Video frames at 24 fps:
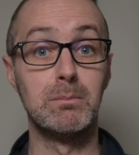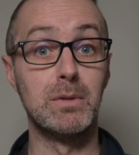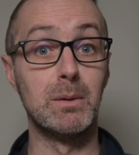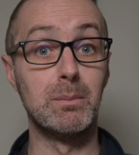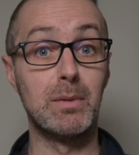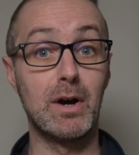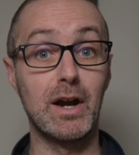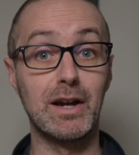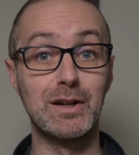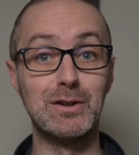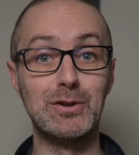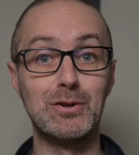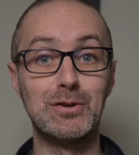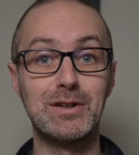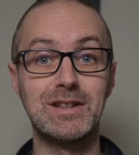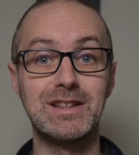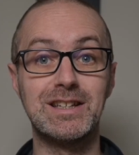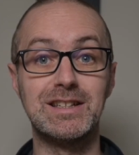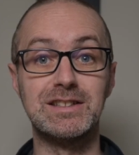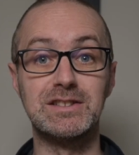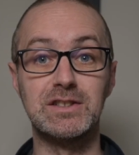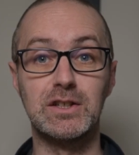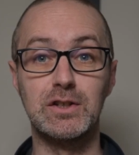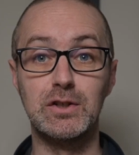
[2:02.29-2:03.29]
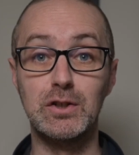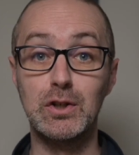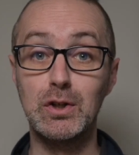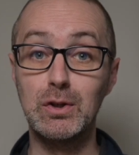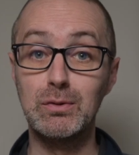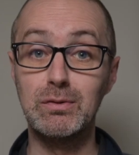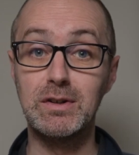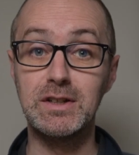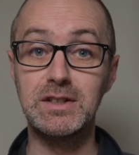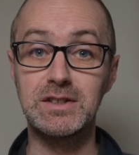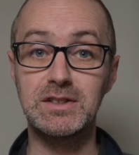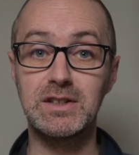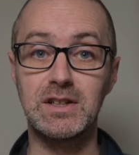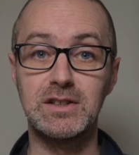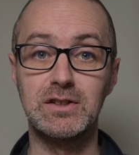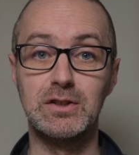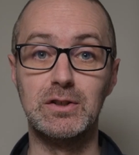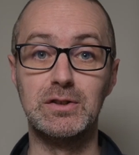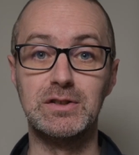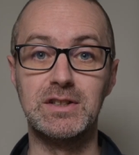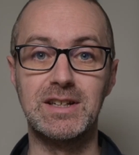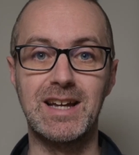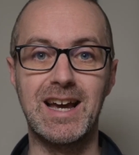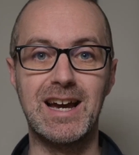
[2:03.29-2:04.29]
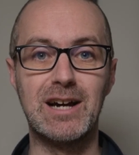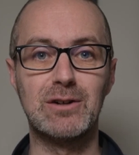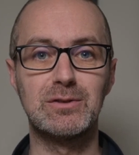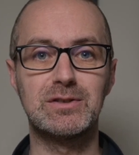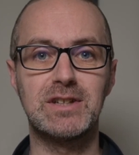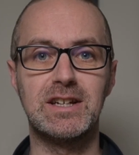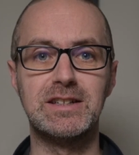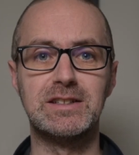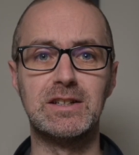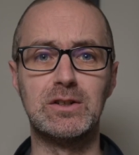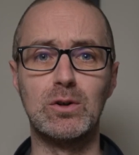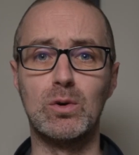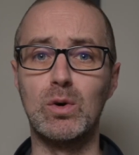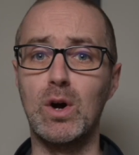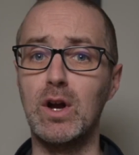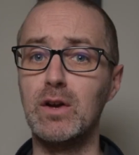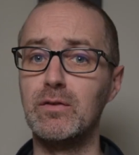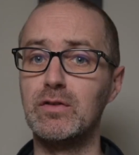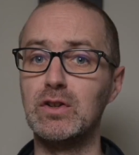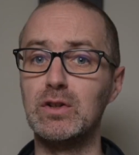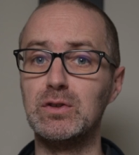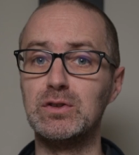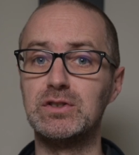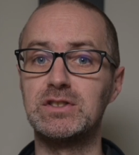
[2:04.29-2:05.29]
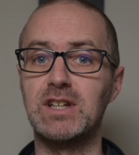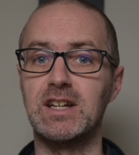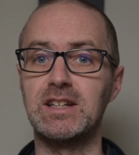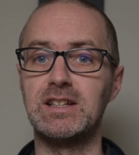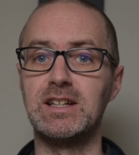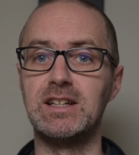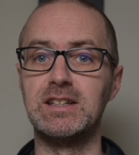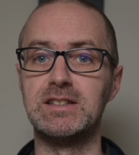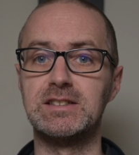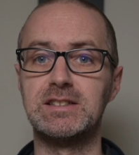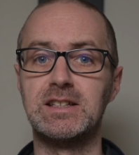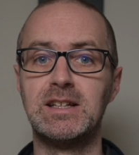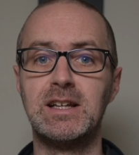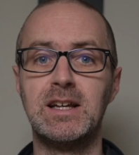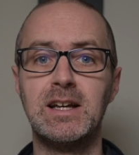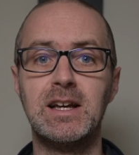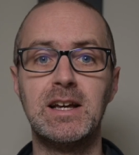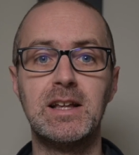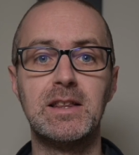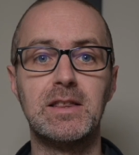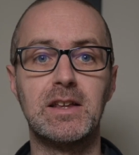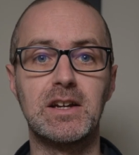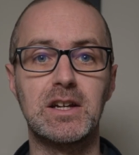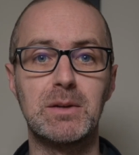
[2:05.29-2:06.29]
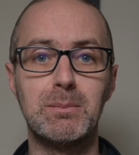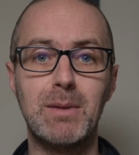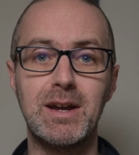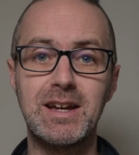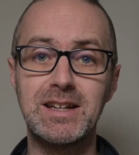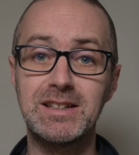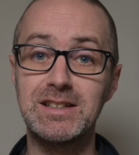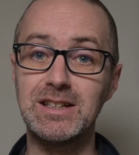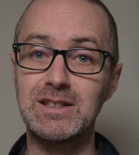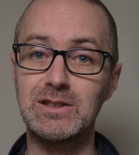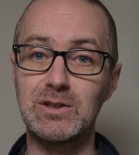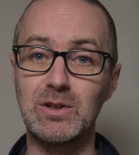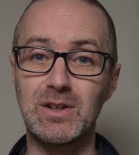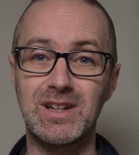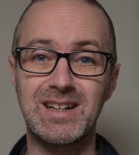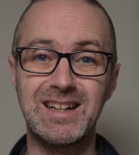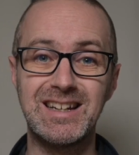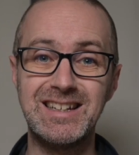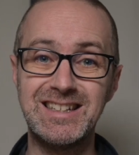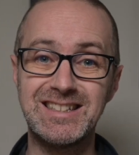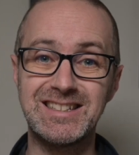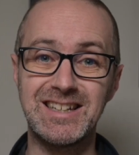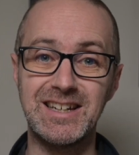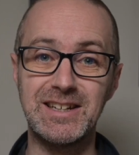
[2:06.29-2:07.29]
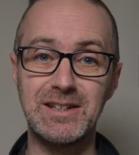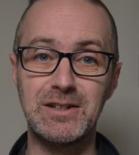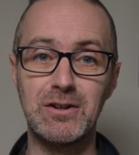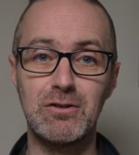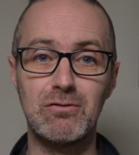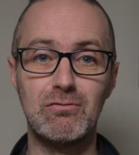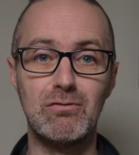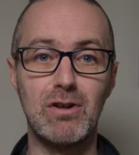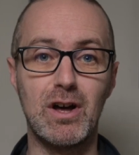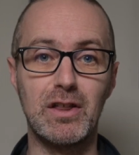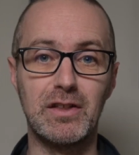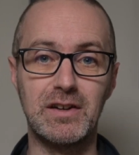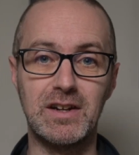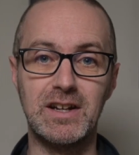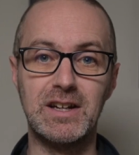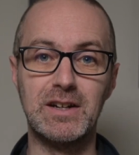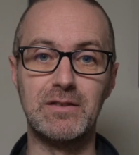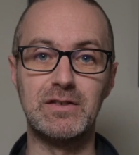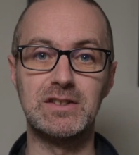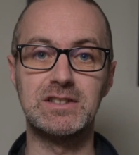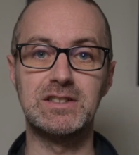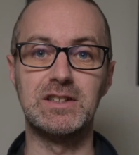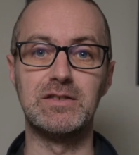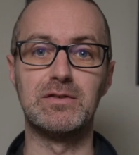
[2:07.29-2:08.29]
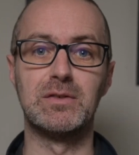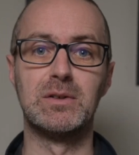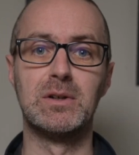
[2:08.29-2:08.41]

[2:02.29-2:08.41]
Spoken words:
But by ignoring this, you risk using outdated or overused techniques that can make a dish look cliched rather than innovative,